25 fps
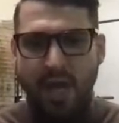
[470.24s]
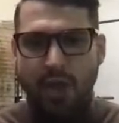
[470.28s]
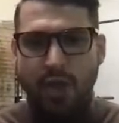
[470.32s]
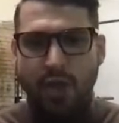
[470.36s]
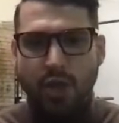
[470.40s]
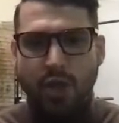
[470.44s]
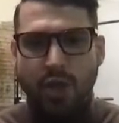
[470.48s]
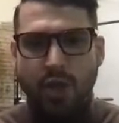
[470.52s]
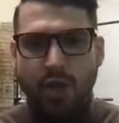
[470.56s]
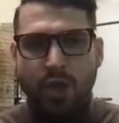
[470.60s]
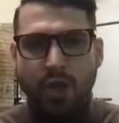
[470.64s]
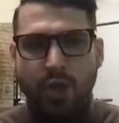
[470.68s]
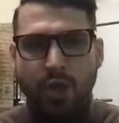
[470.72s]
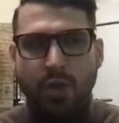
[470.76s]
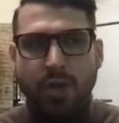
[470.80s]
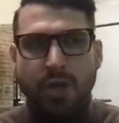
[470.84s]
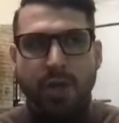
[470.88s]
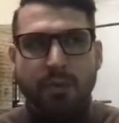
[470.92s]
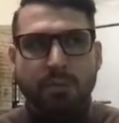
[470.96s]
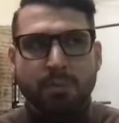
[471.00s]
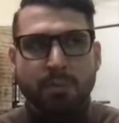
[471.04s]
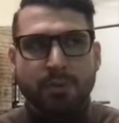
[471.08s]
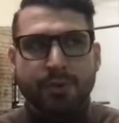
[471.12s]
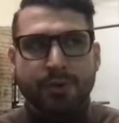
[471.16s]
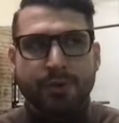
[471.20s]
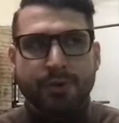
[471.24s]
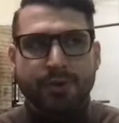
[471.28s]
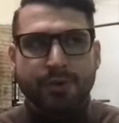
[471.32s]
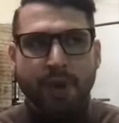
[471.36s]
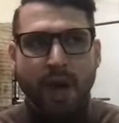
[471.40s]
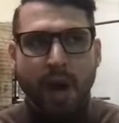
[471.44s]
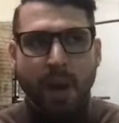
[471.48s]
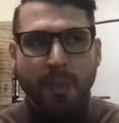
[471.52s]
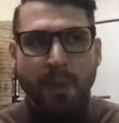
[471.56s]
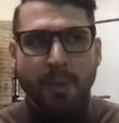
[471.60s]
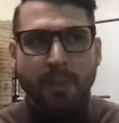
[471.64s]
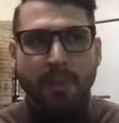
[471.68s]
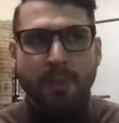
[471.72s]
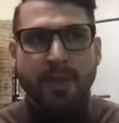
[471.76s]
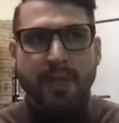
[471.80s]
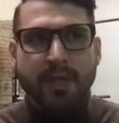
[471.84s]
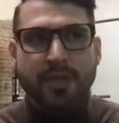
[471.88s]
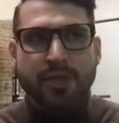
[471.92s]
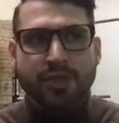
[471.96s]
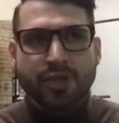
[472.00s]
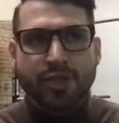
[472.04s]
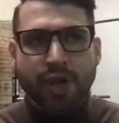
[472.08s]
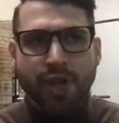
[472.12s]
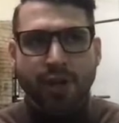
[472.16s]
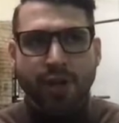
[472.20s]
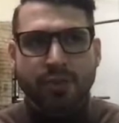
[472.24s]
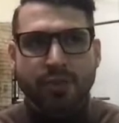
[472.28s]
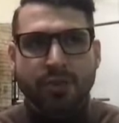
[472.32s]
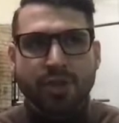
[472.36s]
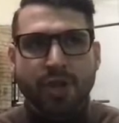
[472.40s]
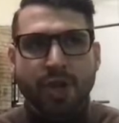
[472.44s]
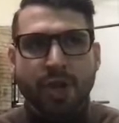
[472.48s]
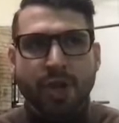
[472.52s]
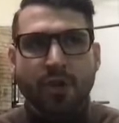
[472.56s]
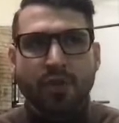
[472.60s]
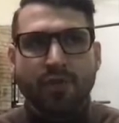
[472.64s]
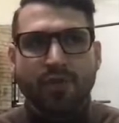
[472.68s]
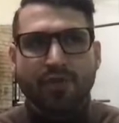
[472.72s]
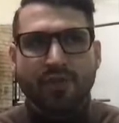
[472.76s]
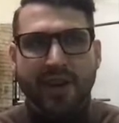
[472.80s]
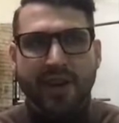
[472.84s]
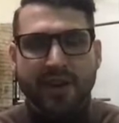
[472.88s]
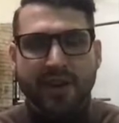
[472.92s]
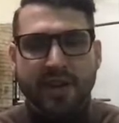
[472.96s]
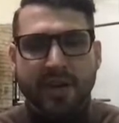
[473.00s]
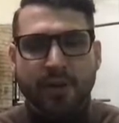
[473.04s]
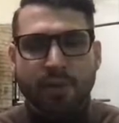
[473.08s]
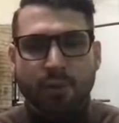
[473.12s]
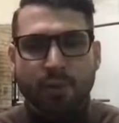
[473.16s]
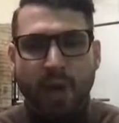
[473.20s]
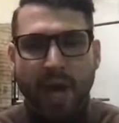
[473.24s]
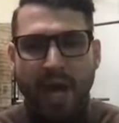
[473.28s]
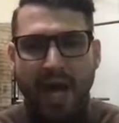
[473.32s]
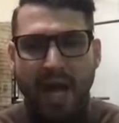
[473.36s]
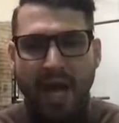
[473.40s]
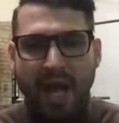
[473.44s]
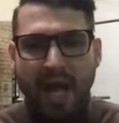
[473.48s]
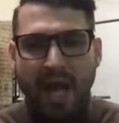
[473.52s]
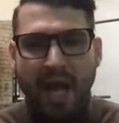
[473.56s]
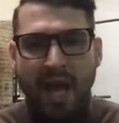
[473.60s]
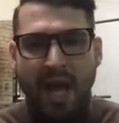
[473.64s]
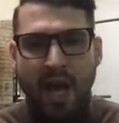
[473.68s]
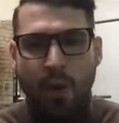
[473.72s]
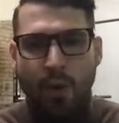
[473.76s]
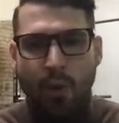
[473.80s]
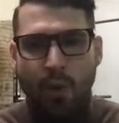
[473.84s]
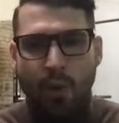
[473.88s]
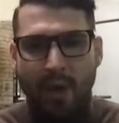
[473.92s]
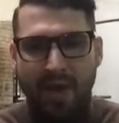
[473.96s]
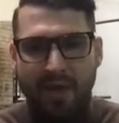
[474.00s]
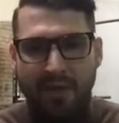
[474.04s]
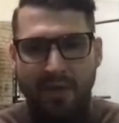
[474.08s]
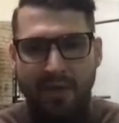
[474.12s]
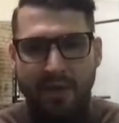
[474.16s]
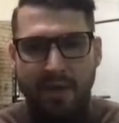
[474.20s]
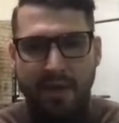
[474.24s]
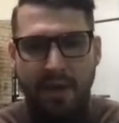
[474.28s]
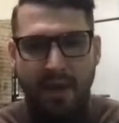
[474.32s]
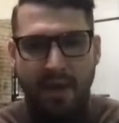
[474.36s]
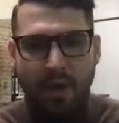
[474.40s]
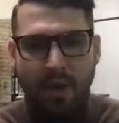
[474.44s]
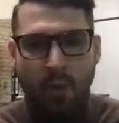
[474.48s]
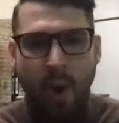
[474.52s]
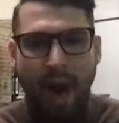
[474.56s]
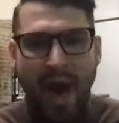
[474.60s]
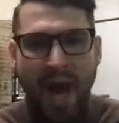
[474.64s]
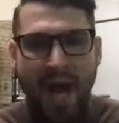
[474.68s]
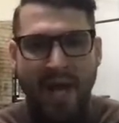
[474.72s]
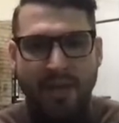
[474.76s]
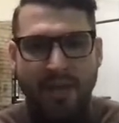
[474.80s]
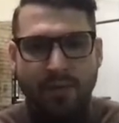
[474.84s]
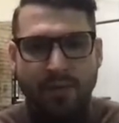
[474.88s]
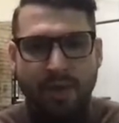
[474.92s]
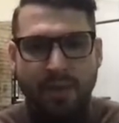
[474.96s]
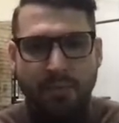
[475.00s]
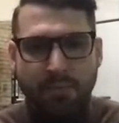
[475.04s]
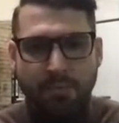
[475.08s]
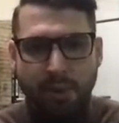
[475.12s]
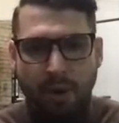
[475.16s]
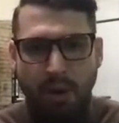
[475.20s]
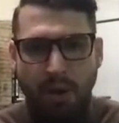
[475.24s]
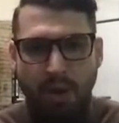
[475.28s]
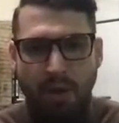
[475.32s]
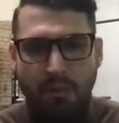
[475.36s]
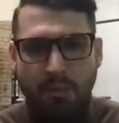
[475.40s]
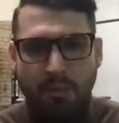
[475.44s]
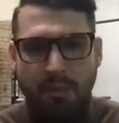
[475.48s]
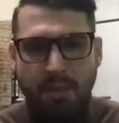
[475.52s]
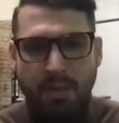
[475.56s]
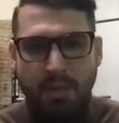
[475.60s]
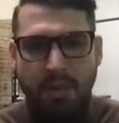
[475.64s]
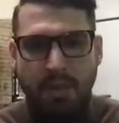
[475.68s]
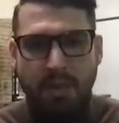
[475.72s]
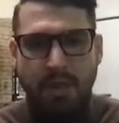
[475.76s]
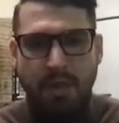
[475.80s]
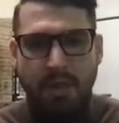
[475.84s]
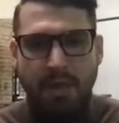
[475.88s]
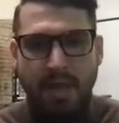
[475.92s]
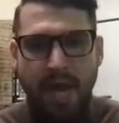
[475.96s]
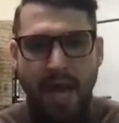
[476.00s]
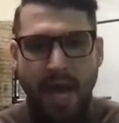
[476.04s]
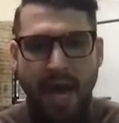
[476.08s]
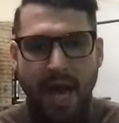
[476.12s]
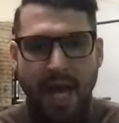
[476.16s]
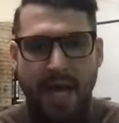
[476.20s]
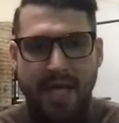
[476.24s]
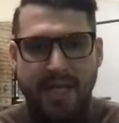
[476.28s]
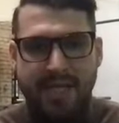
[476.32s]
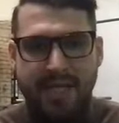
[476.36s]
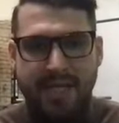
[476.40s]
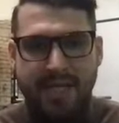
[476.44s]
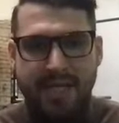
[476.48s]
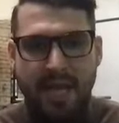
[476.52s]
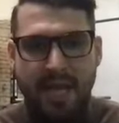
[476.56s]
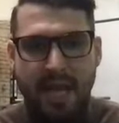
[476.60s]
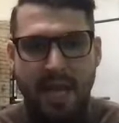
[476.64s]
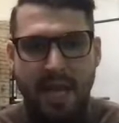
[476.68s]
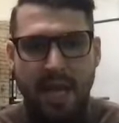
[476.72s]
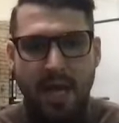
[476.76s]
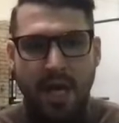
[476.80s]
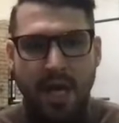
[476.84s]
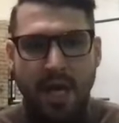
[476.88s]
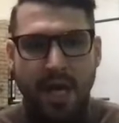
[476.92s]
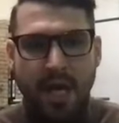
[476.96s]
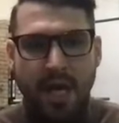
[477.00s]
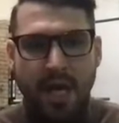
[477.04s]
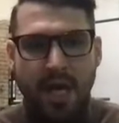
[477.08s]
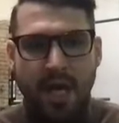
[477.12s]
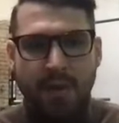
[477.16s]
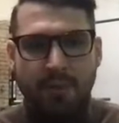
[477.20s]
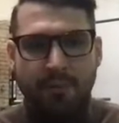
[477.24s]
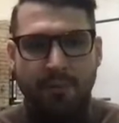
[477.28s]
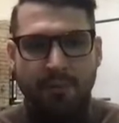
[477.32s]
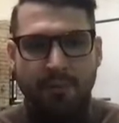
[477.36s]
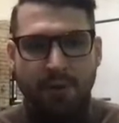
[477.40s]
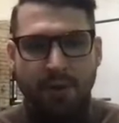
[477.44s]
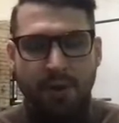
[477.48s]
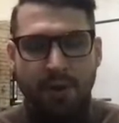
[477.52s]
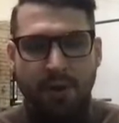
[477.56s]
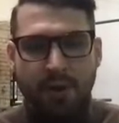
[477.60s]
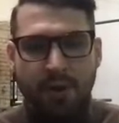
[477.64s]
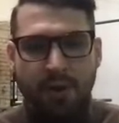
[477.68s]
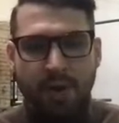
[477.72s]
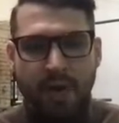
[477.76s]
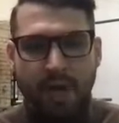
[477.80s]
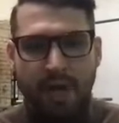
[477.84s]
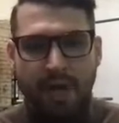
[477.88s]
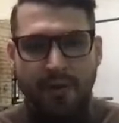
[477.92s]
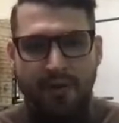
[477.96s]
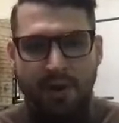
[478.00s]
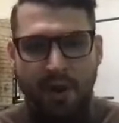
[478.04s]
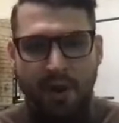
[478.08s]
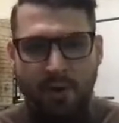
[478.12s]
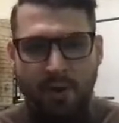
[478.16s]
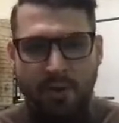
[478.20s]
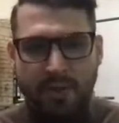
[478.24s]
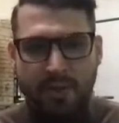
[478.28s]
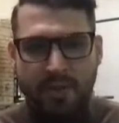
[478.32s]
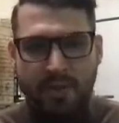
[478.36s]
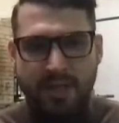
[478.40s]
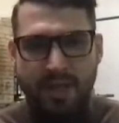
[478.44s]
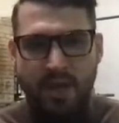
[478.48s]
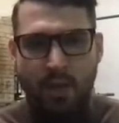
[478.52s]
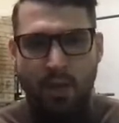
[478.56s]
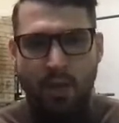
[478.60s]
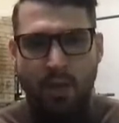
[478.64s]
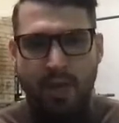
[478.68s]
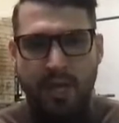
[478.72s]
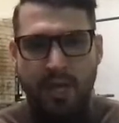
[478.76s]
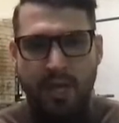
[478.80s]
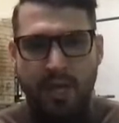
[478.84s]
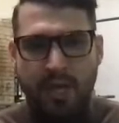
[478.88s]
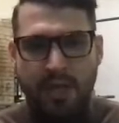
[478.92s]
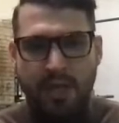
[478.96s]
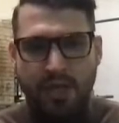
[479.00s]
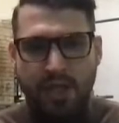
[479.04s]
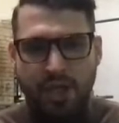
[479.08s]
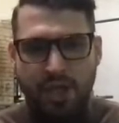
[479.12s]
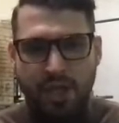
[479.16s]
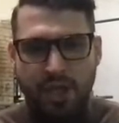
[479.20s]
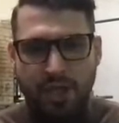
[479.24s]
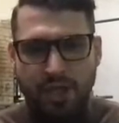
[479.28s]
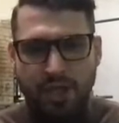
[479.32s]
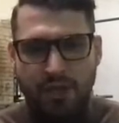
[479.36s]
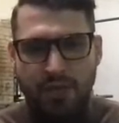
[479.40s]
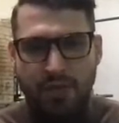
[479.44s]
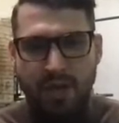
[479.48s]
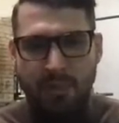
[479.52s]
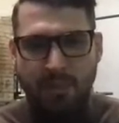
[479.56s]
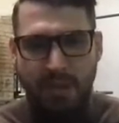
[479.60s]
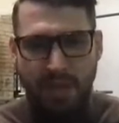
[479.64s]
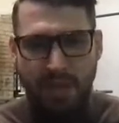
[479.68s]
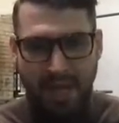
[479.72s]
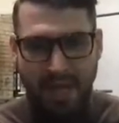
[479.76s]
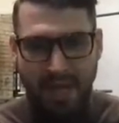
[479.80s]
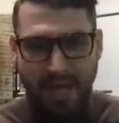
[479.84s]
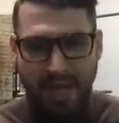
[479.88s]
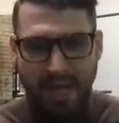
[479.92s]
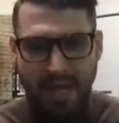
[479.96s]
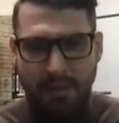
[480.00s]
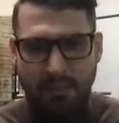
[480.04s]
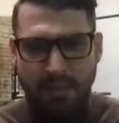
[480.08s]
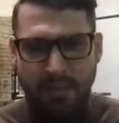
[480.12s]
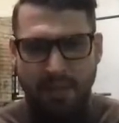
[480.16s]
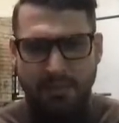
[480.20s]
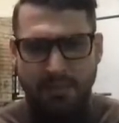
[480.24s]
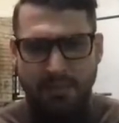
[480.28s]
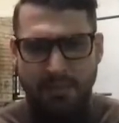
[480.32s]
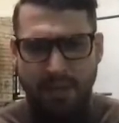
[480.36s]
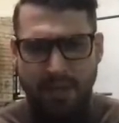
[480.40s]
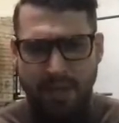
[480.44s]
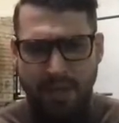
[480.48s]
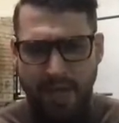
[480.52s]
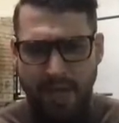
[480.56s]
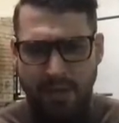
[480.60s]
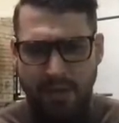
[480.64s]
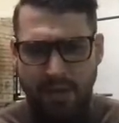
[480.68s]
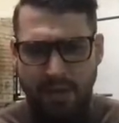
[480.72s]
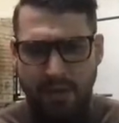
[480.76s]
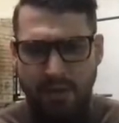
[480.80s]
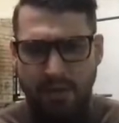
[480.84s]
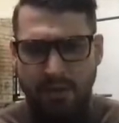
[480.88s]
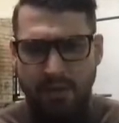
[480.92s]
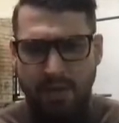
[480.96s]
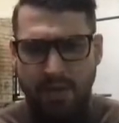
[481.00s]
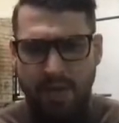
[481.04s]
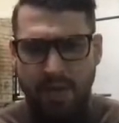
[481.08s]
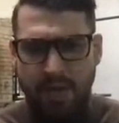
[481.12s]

you probably don't go very well with a wide grip pull-up, as for those, we should grip a little bit more narrow.